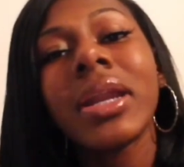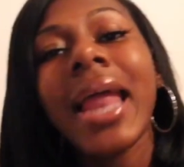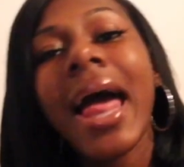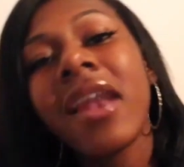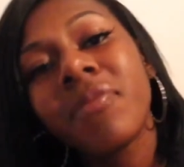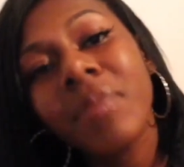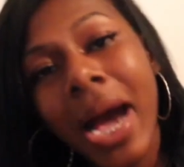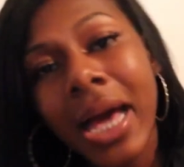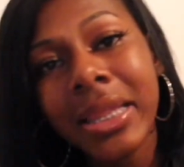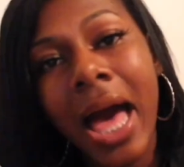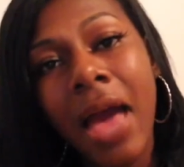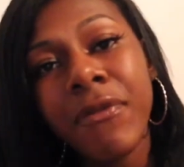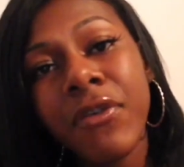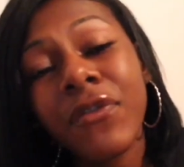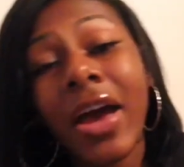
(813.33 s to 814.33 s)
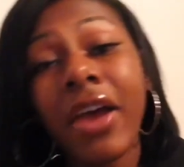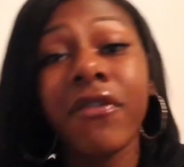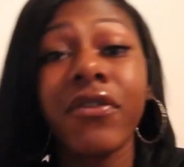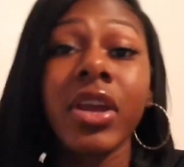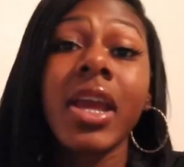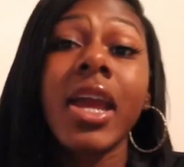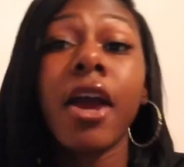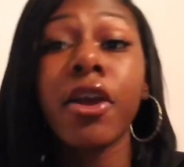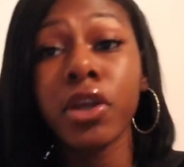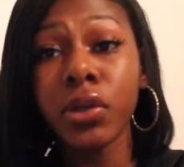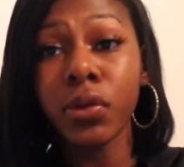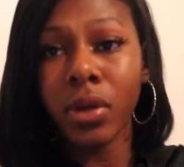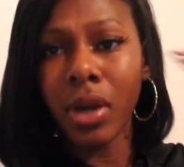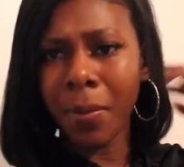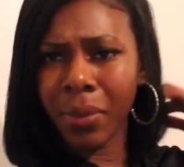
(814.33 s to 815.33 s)
out of my life if I figure out you're
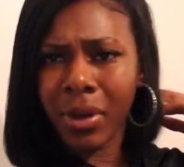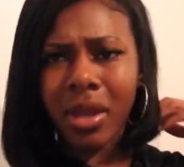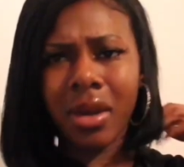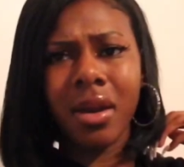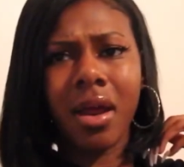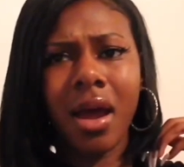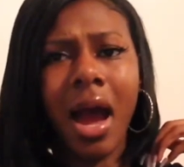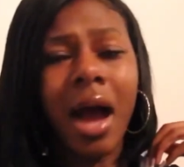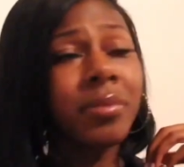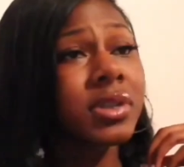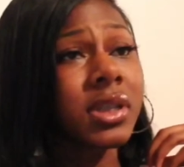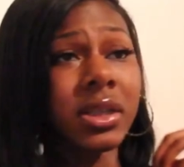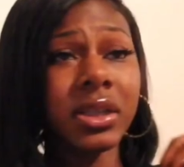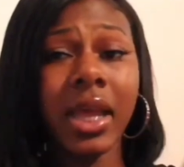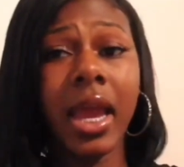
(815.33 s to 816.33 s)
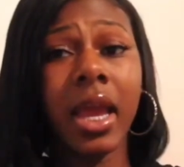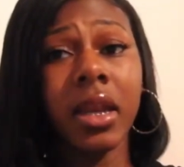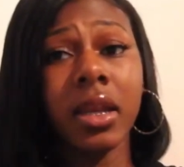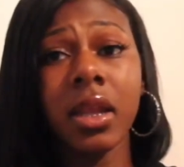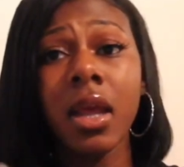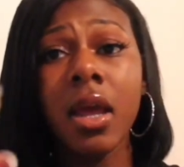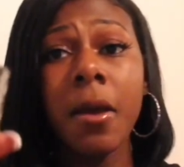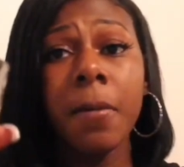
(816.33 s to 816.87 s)
doing it. But I'm sustained.